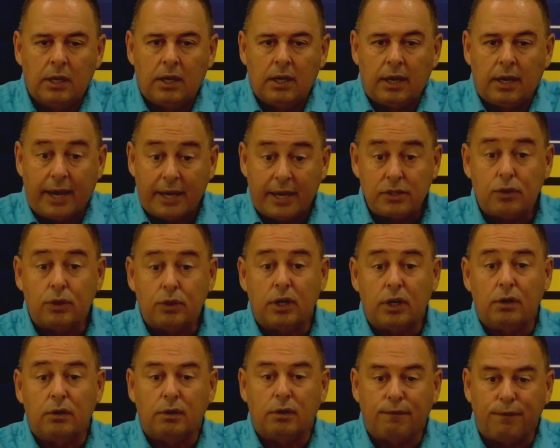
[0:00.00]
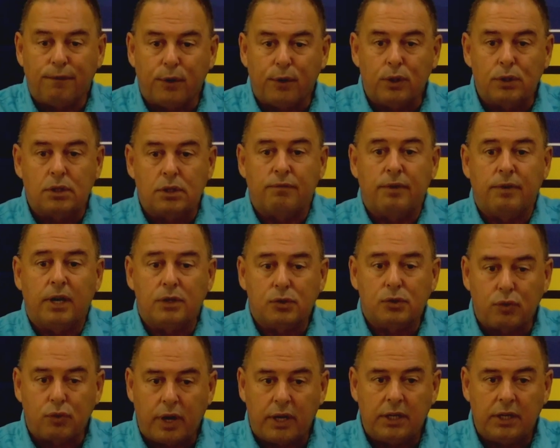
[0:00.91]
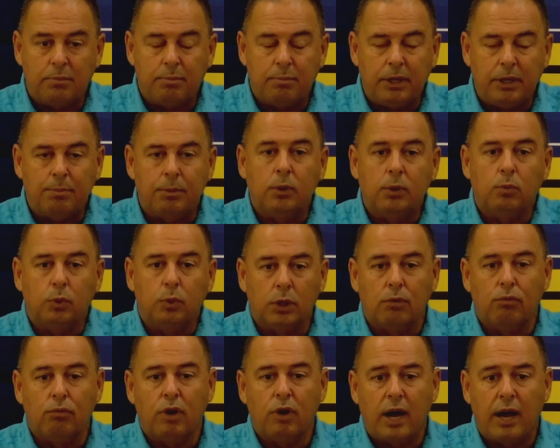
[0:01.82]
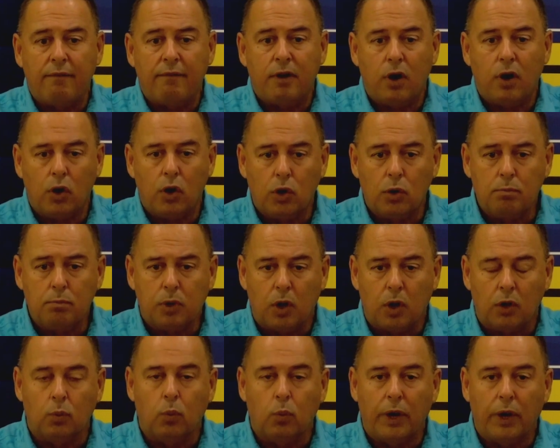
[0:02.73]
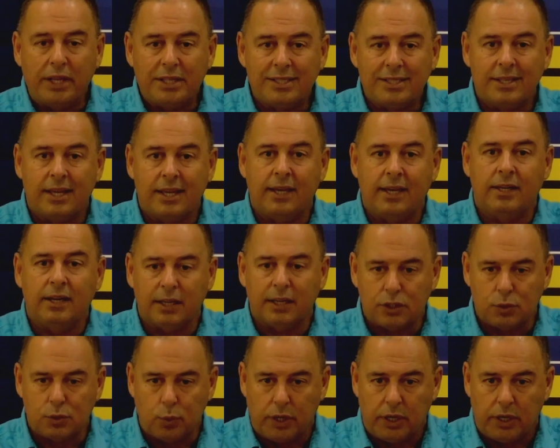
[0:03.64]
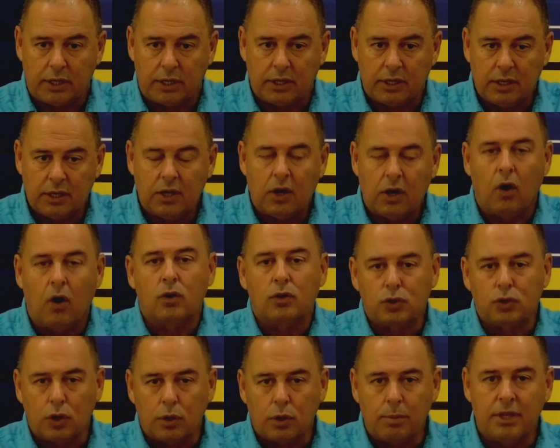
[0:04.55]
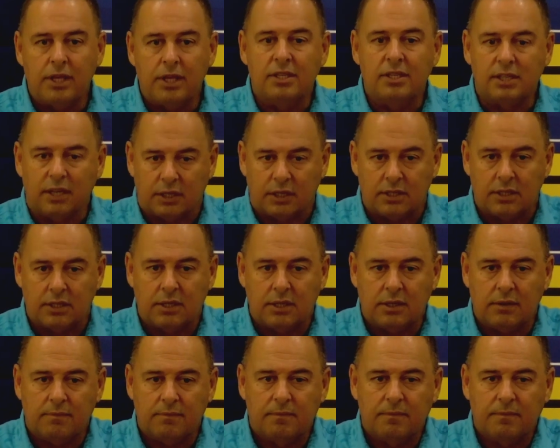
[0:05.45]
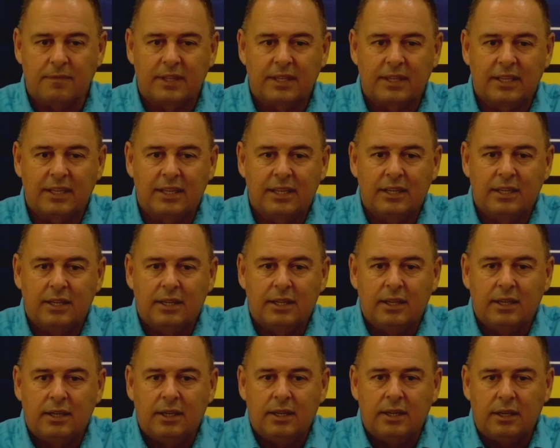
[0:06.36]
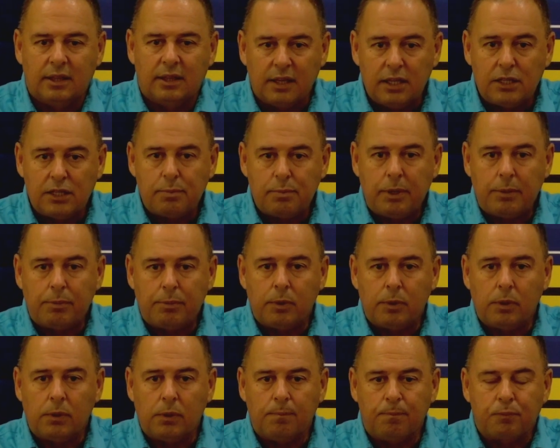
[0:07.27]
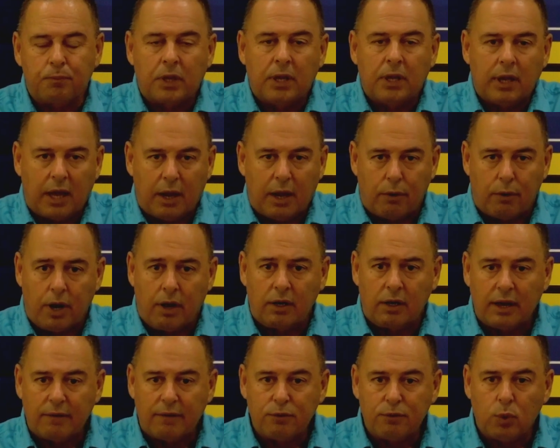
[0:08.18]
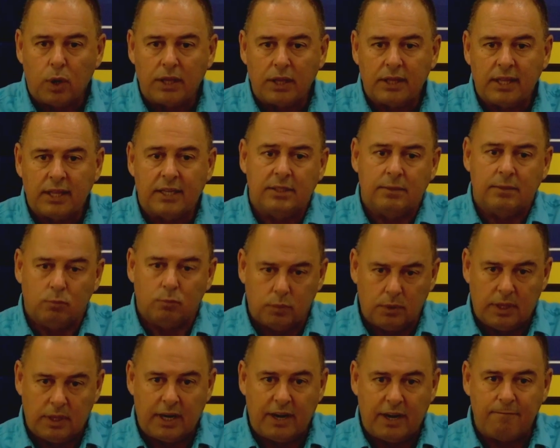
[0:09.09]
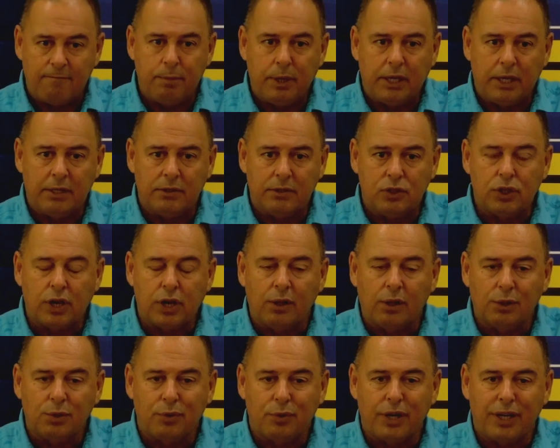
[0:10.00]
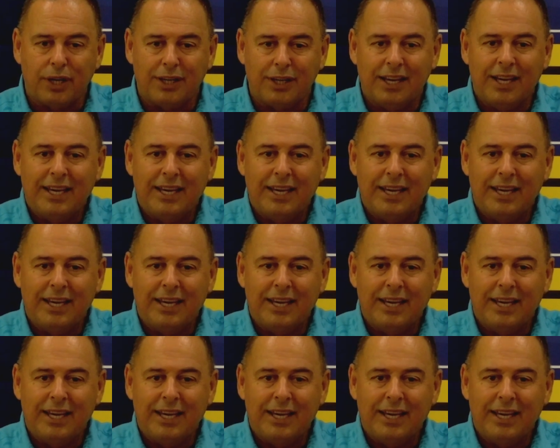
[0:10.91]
As you know, the first of our stranded people will arrive home on Wednesday next week, October the 6th. These people are our loved ones that have been sheltering